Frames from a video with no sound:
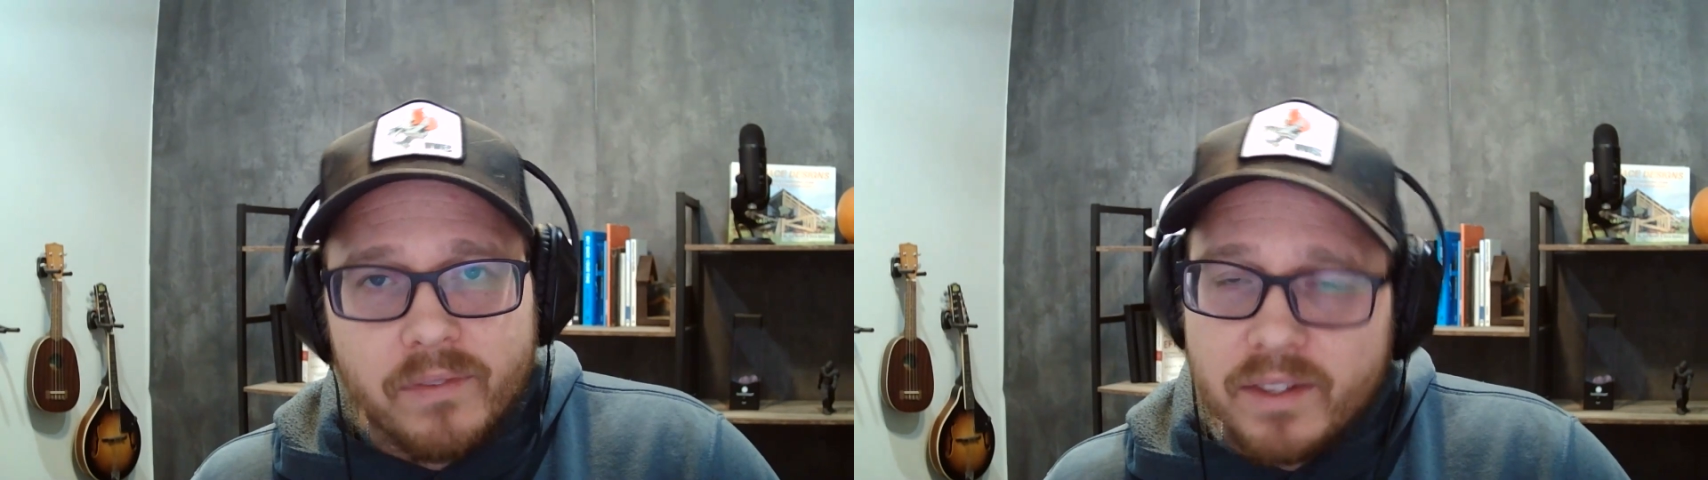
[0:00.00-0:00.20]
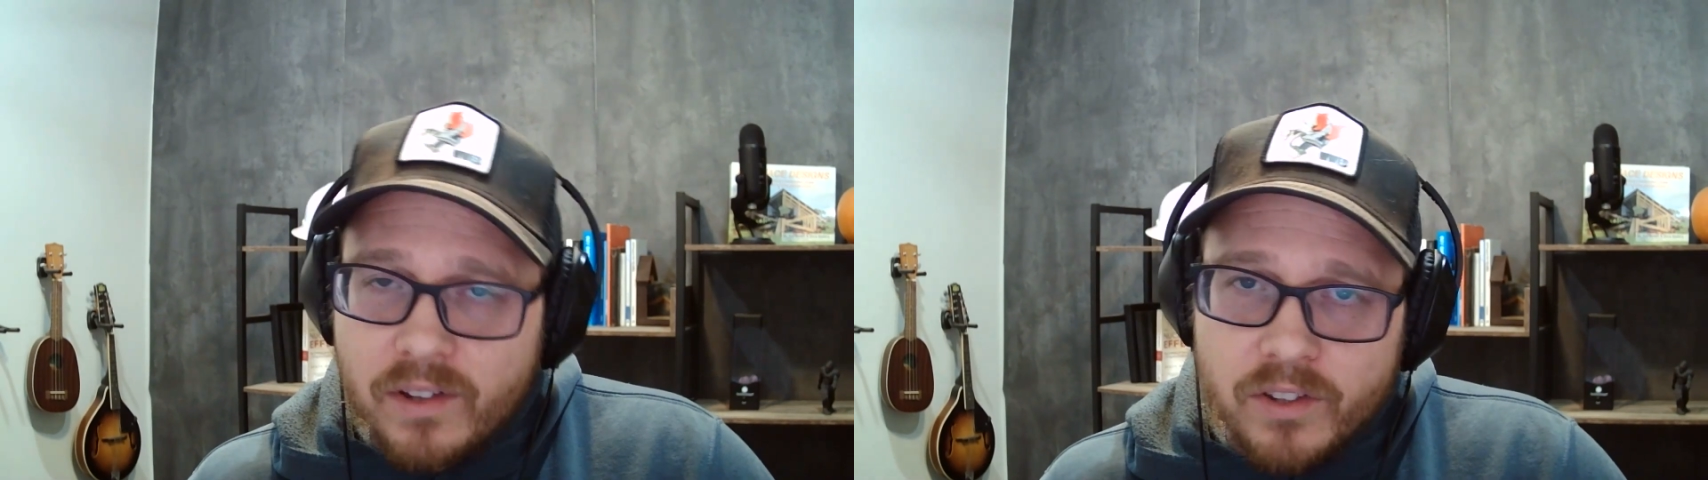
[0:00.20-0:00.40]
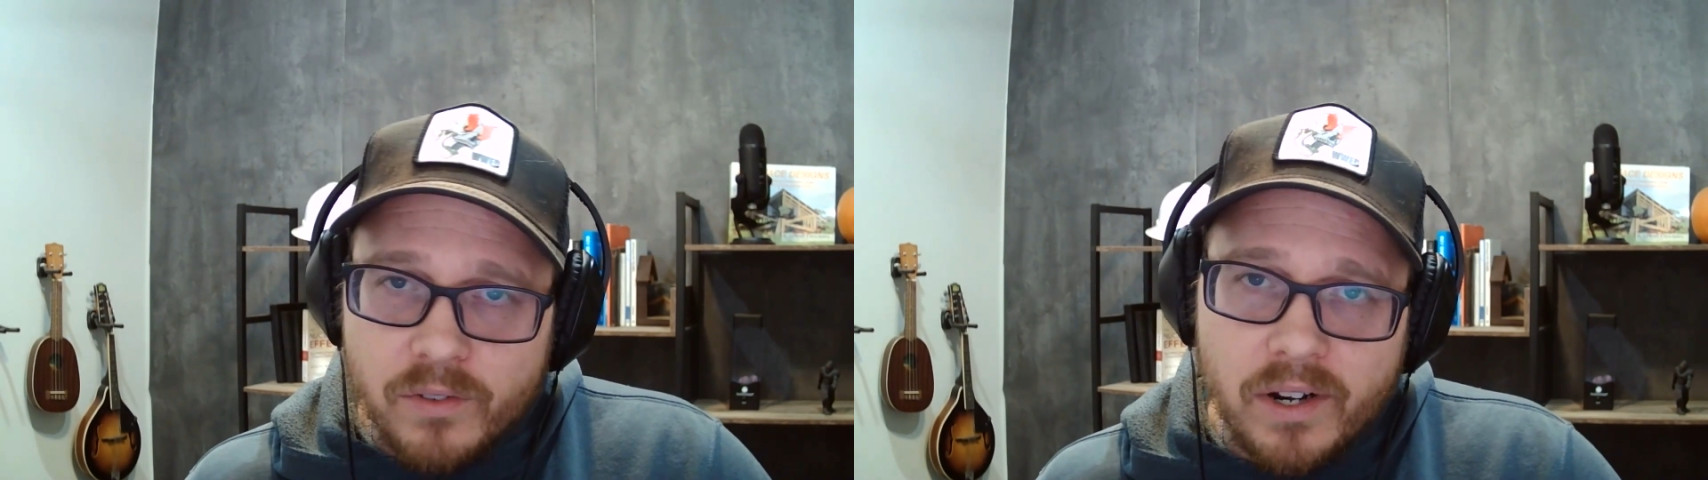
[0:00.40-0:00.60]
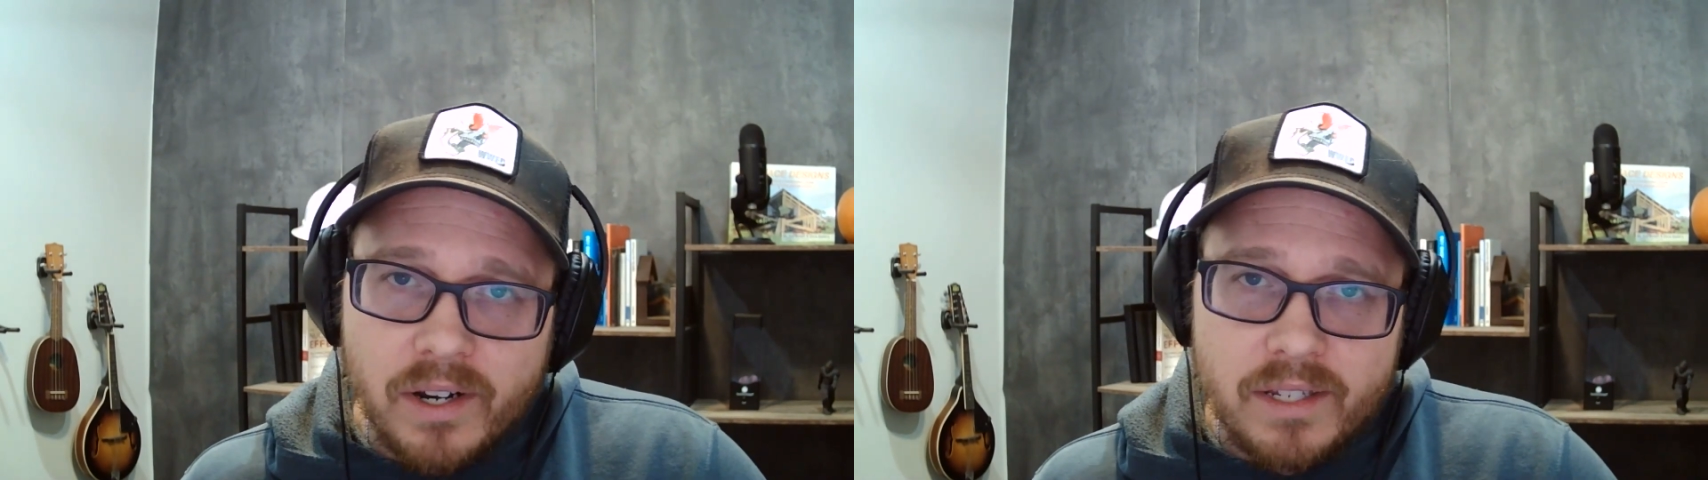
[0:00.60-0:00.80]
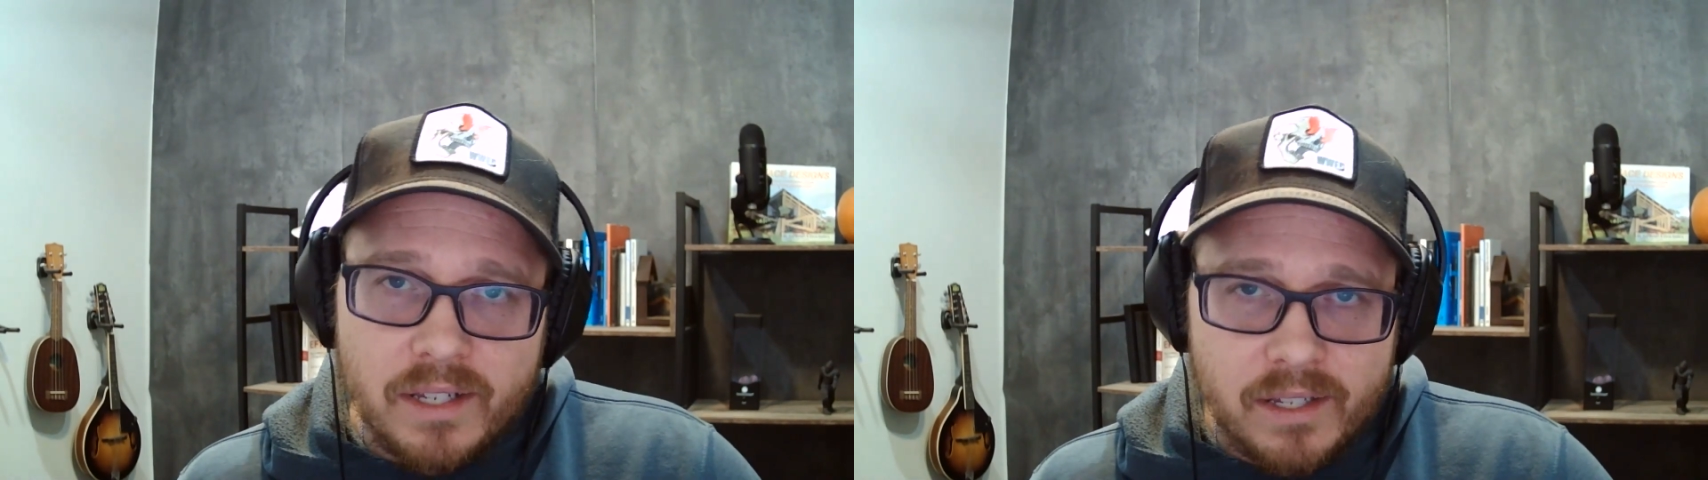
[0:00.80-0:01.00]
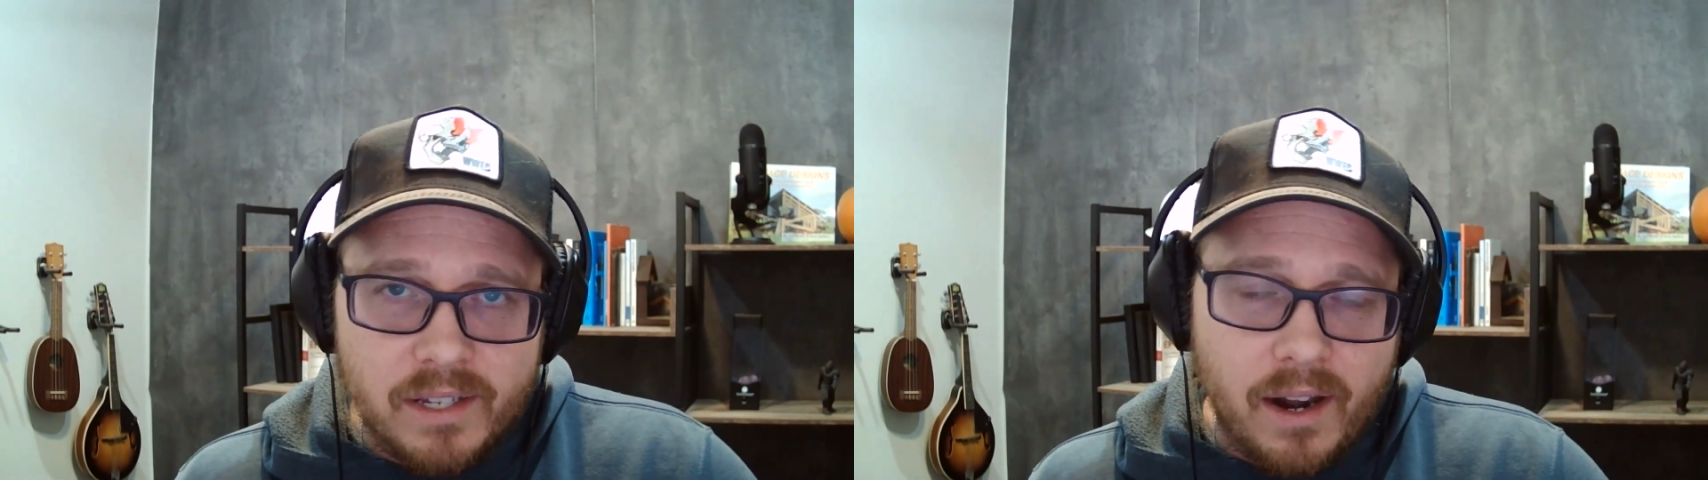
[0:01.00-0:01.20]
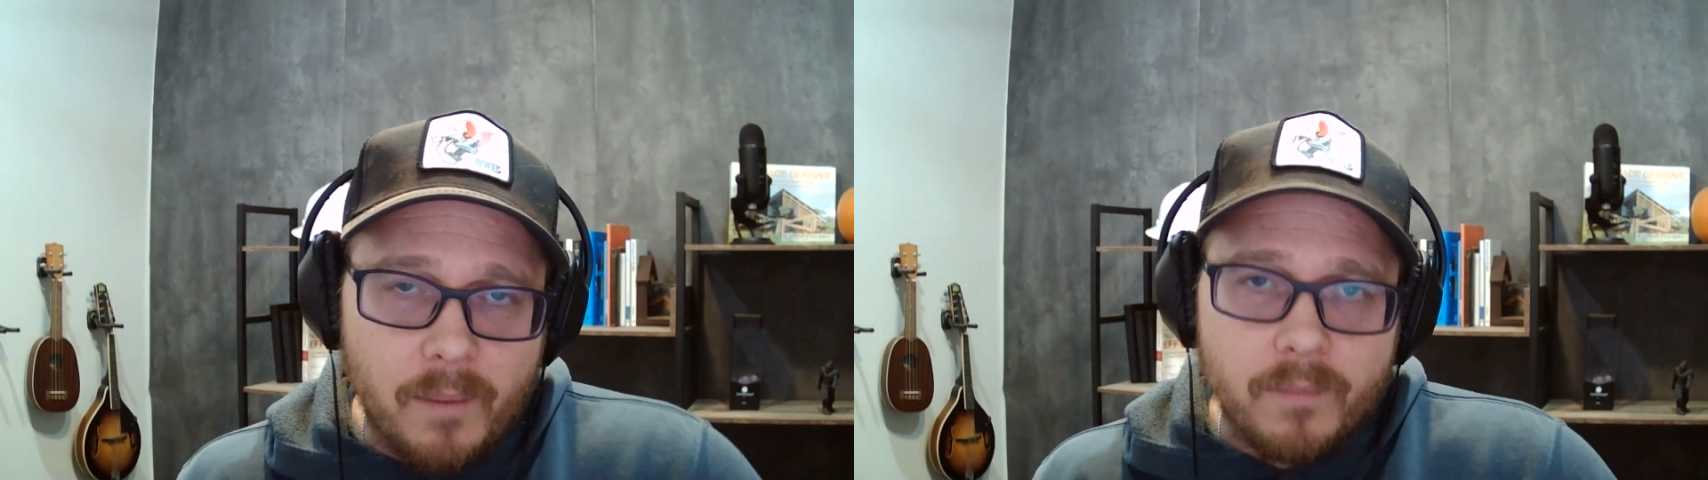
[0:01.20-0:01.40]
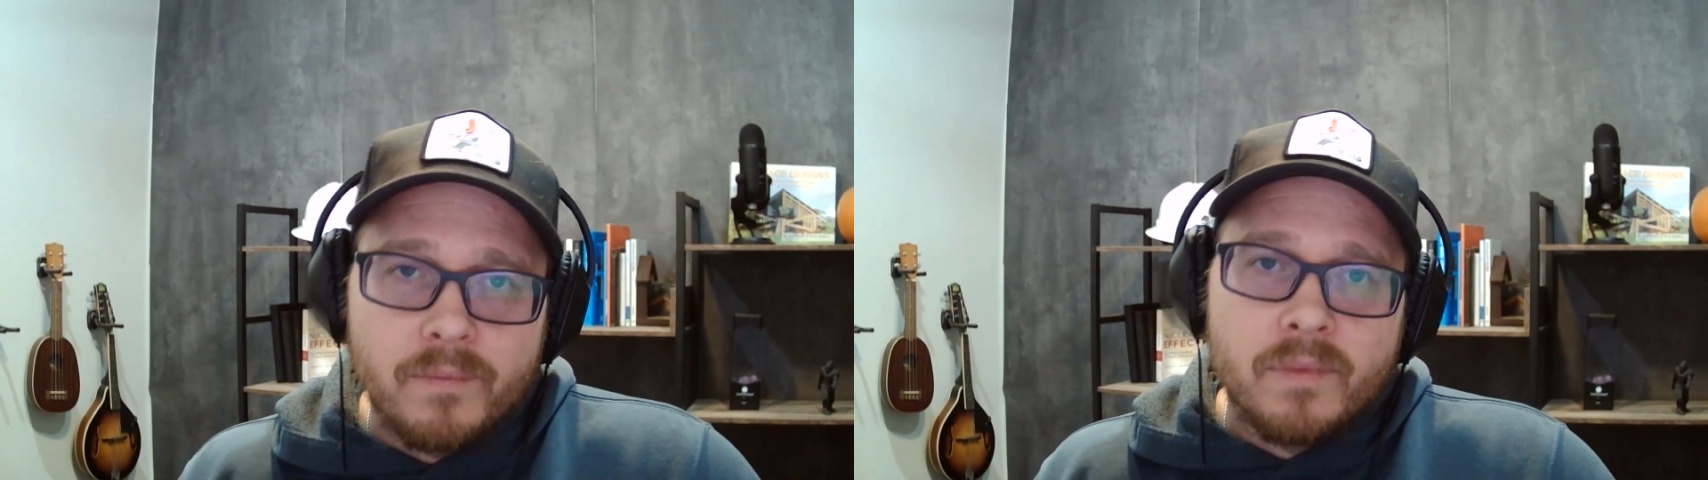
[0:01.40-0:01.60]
It's also very easy to set up.